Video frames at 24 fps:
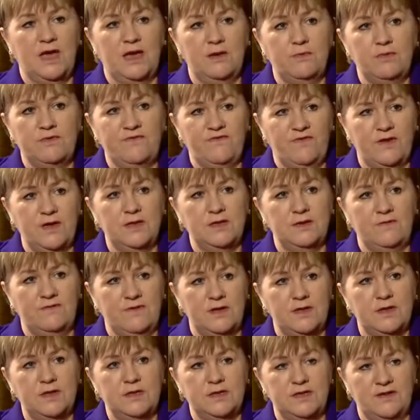I would find it
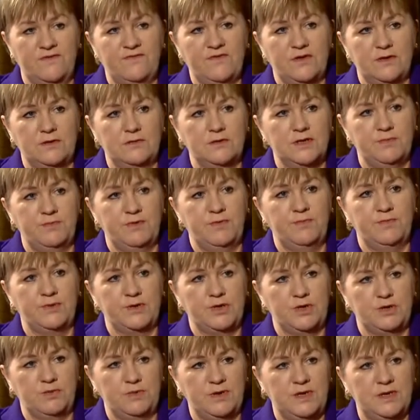very difficult to be
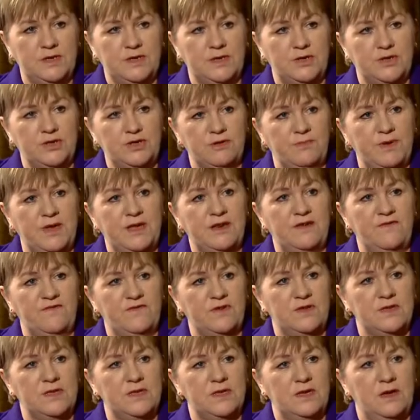persuaded on the
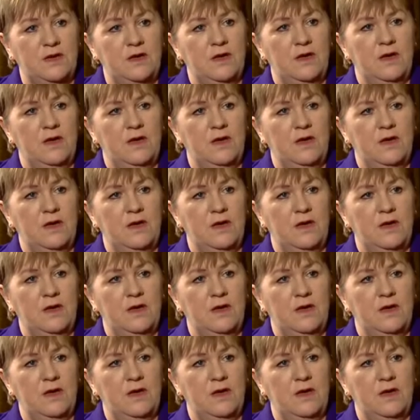benefits